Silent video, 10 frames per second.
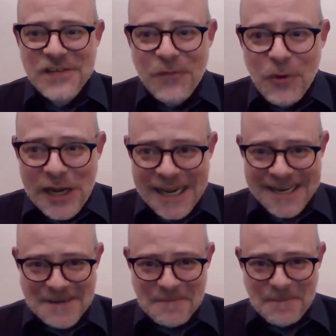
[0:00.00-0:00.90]
free,
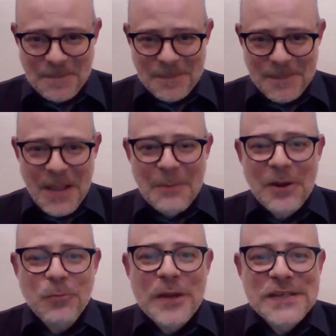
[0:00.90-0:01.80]

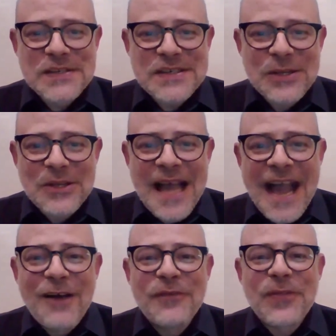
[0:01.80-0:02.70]
but we still
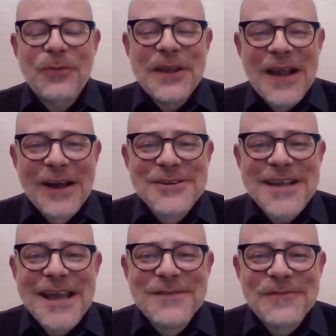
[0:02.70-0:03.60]
have
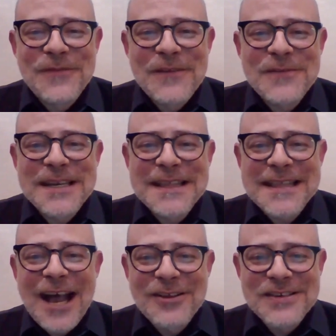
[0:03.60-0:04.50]

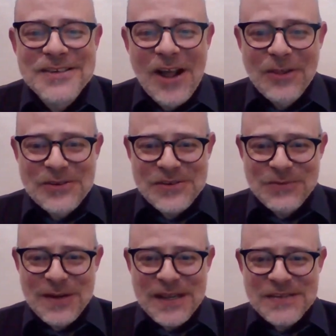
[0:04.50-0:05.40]
$350,000
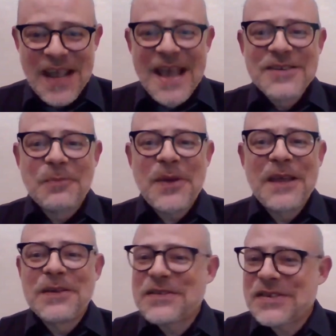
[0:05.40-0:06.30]
to raise to
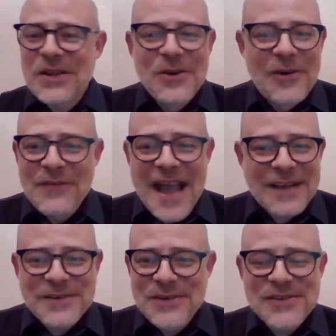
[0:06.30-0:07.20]
pay the slew of
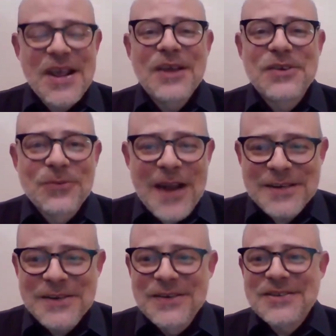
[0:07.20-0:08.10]
actors,
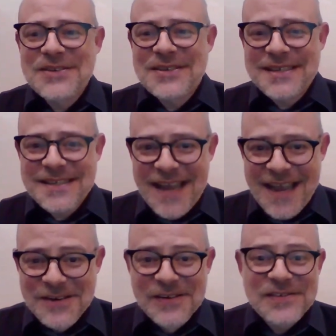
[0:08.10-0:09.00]
directors,
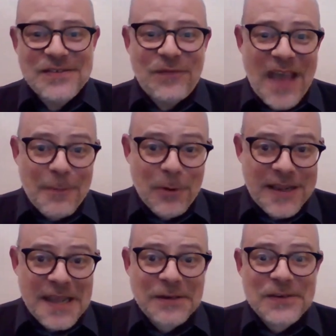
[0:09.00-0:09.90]
designers,
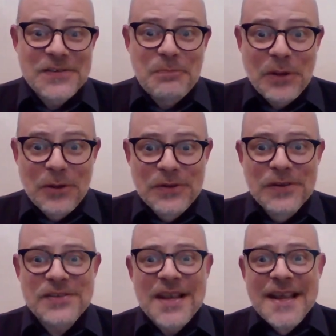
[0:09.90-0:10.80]
fabricators,
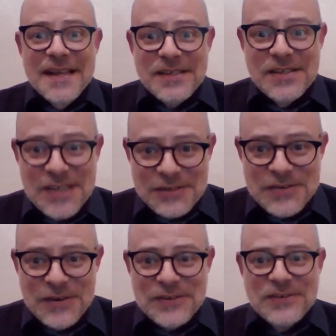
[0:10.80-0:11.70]
builders,
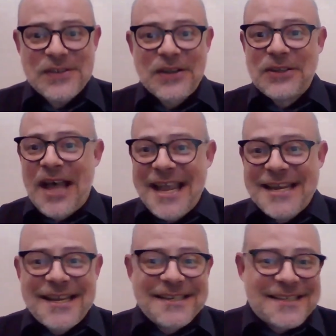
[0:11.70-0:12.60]
stitchers, the
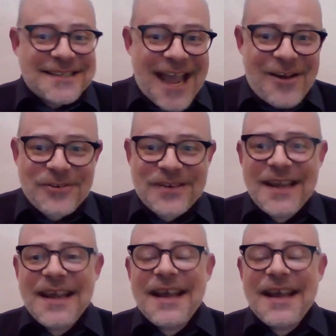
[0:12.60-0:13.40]
lighting, sound,